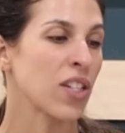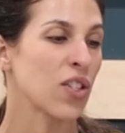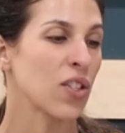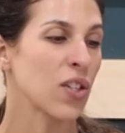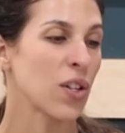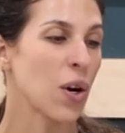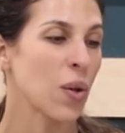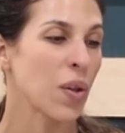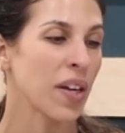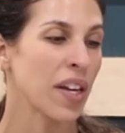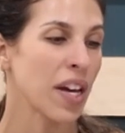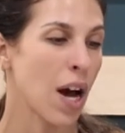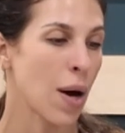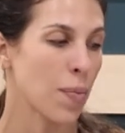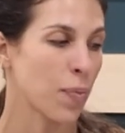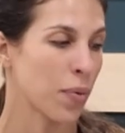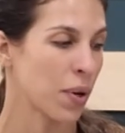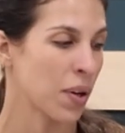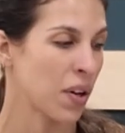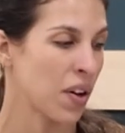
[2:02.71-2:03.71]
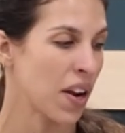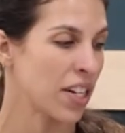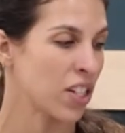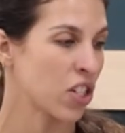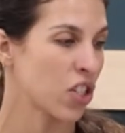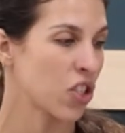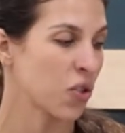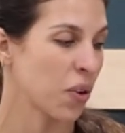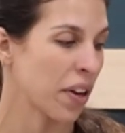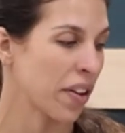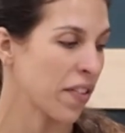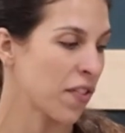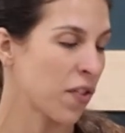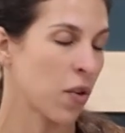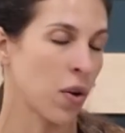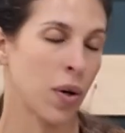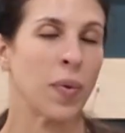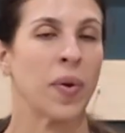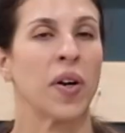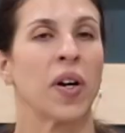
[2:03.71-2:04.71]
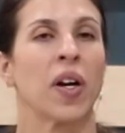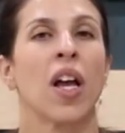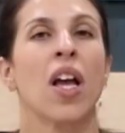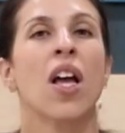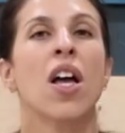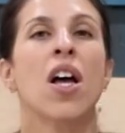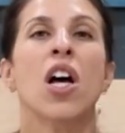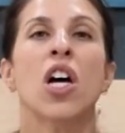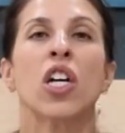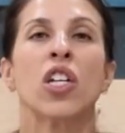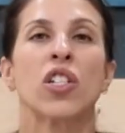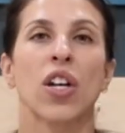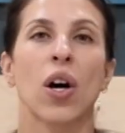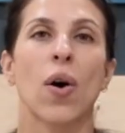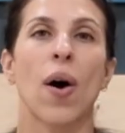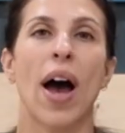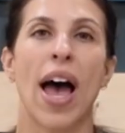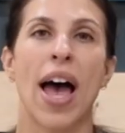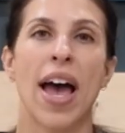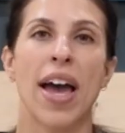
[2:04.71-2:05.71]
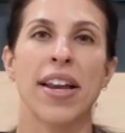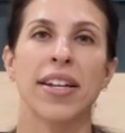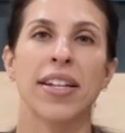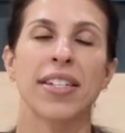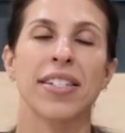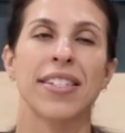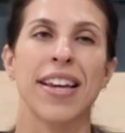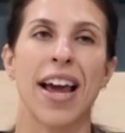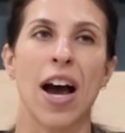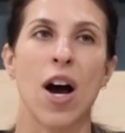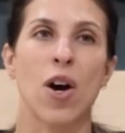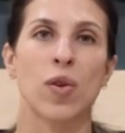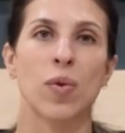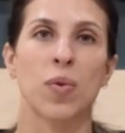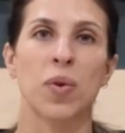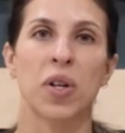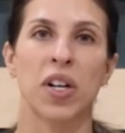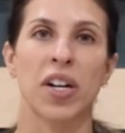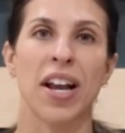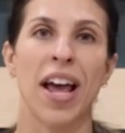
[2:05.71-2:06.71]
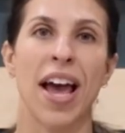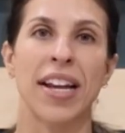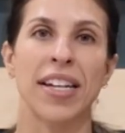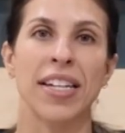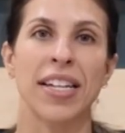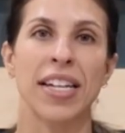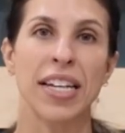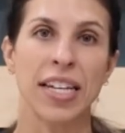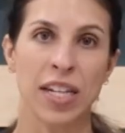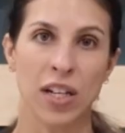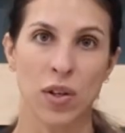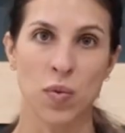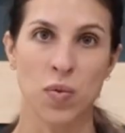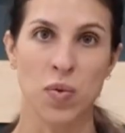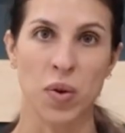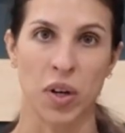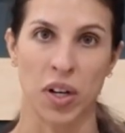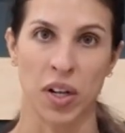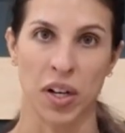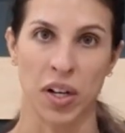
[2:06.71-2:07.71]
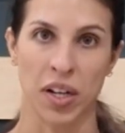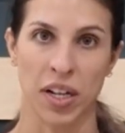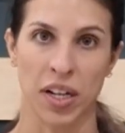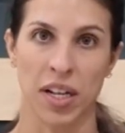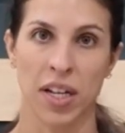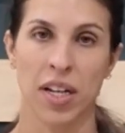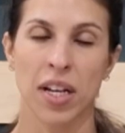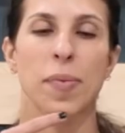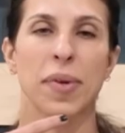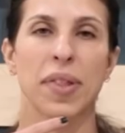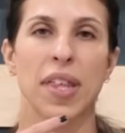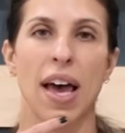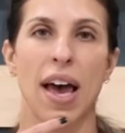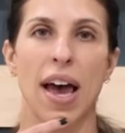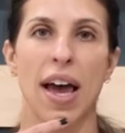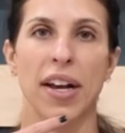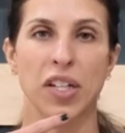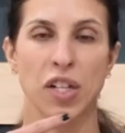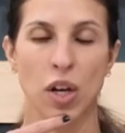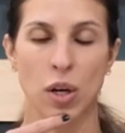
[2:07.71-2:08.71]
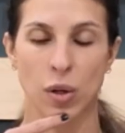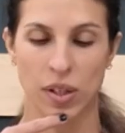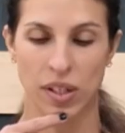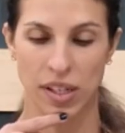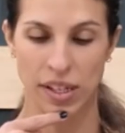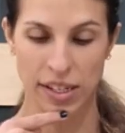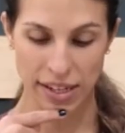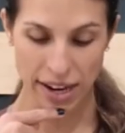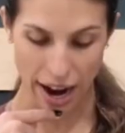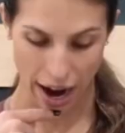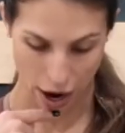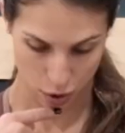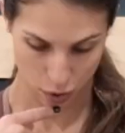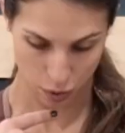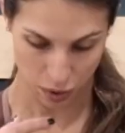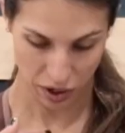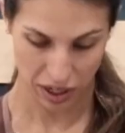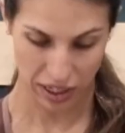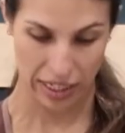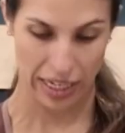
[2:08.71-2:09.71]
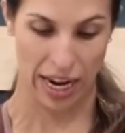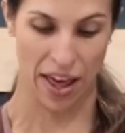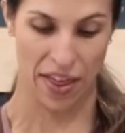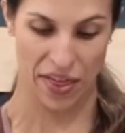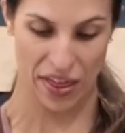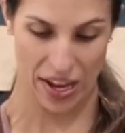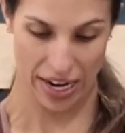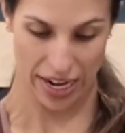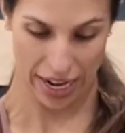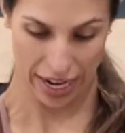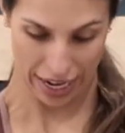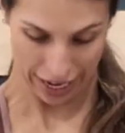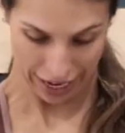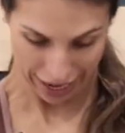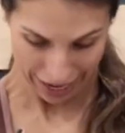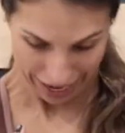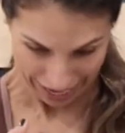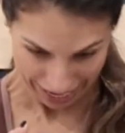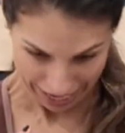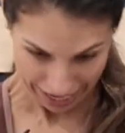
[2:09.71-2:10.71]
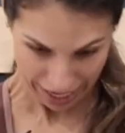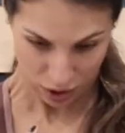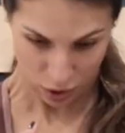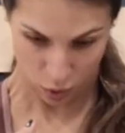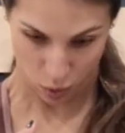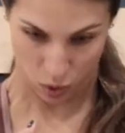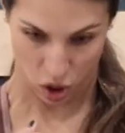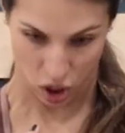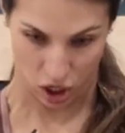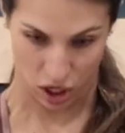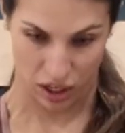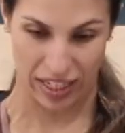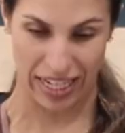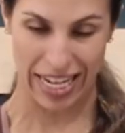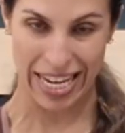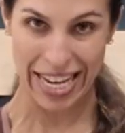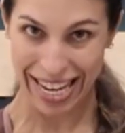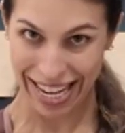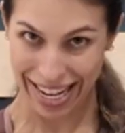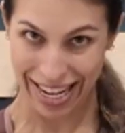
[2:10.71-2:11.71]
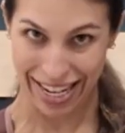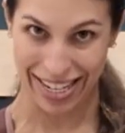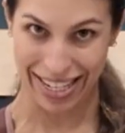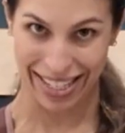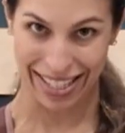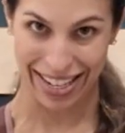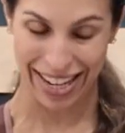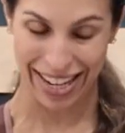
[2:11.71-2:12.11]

slowly upward and straight forward. So head downward and inward, but the head goes downwards and then inwards. In is